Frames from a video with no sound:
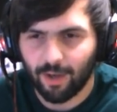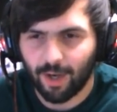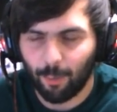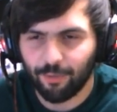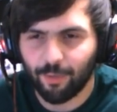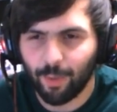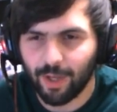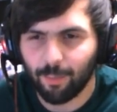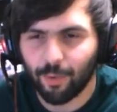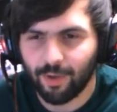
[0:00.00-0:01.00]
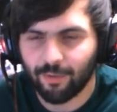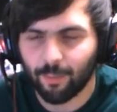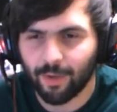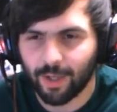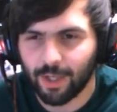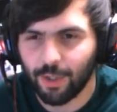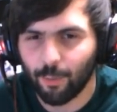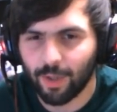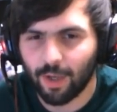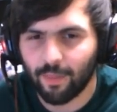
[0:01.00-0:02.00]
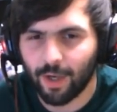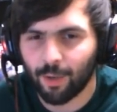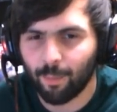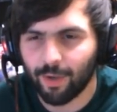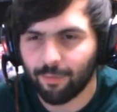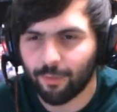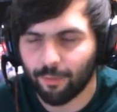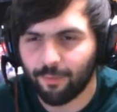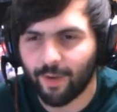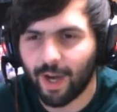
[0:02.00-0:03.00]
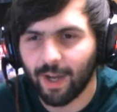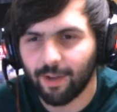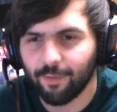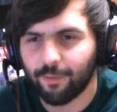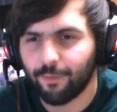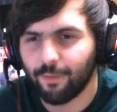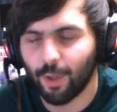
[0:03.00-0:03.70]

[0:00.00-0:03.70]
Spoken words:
I was debating putting something like a U-Wing in there, but for 5,